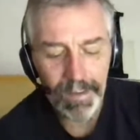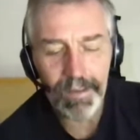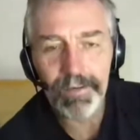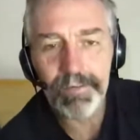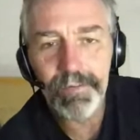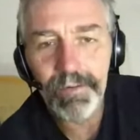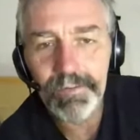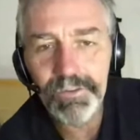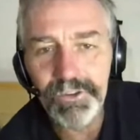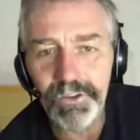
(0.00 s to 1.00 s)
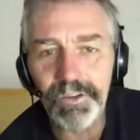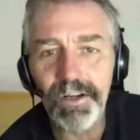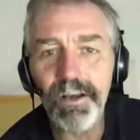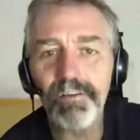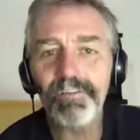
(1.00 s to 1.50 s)
And
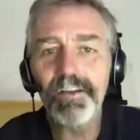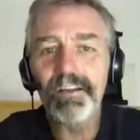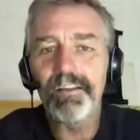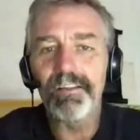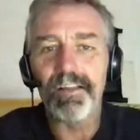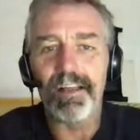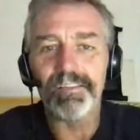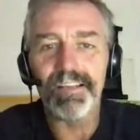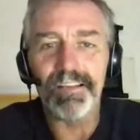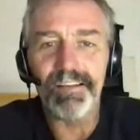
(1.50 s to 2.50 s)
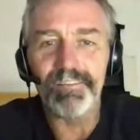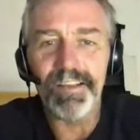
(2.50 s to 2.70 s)
sure enough, I said,